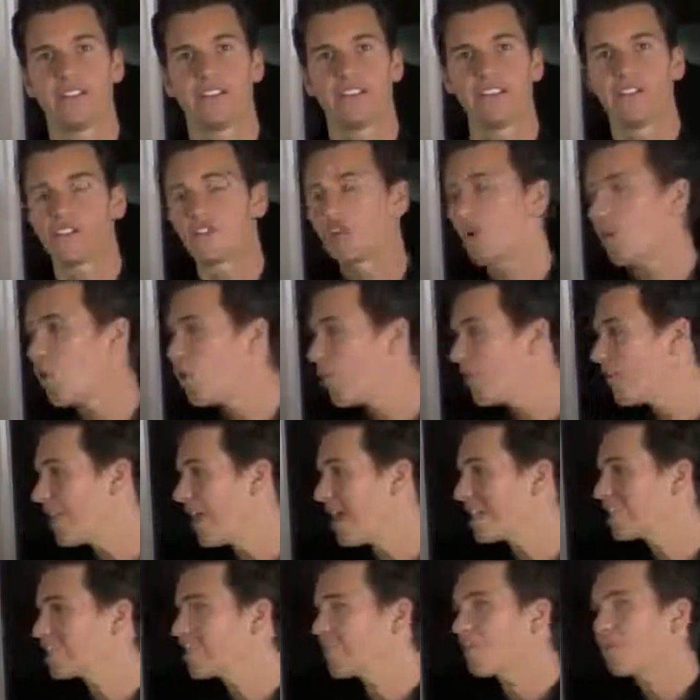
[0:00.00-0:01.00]
So
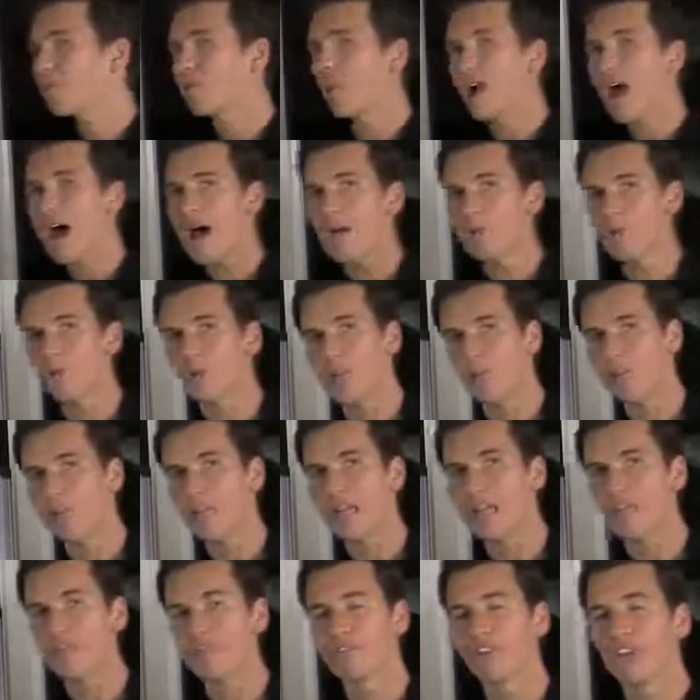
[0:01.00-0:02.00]
that's a problem
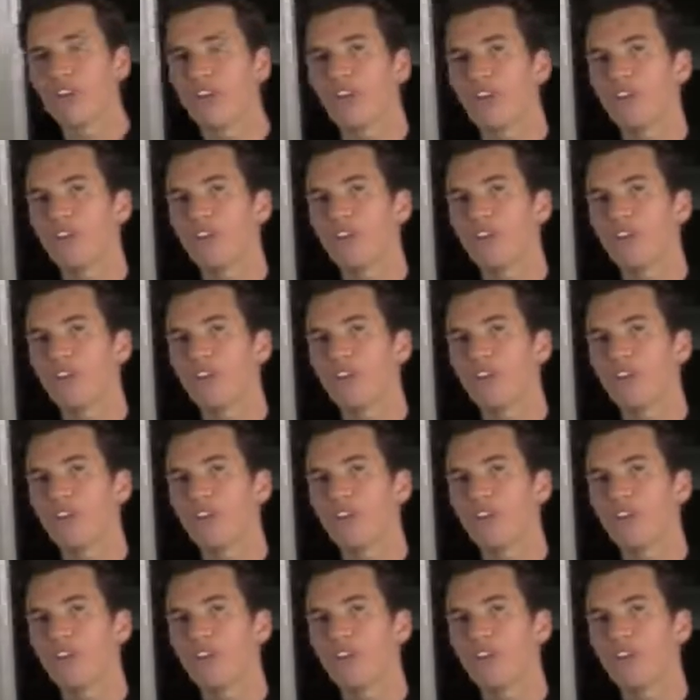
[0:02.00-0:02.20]
if